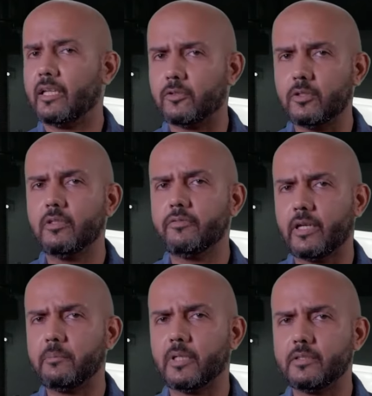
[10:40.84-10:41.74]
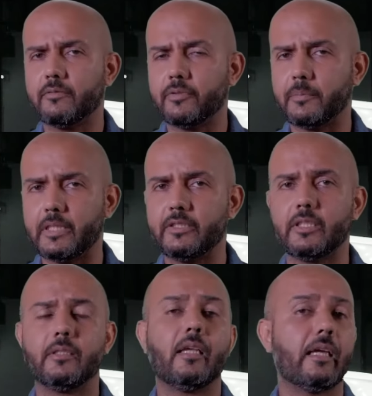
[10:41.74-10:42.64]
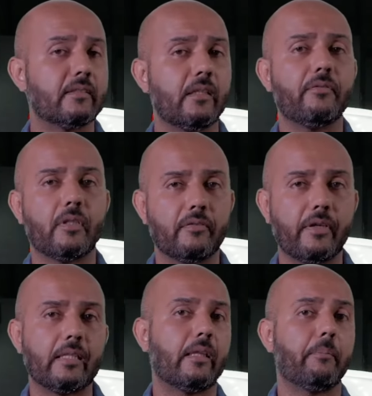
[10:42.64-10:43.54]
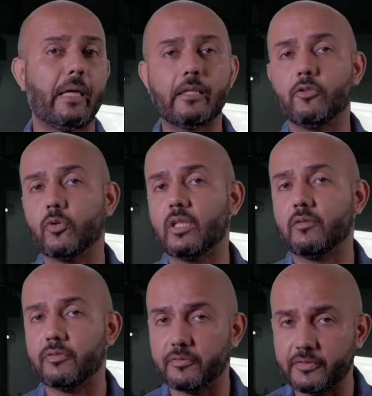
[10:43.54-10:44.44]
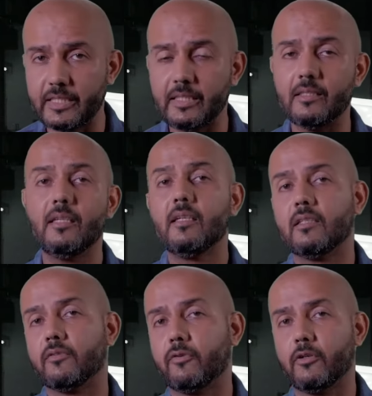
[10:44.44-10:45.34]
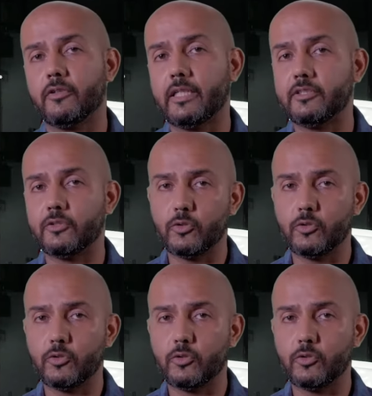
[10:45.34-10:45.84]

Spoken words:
and couldn't find much information except for the fact that back in 2015, the Ford Ranger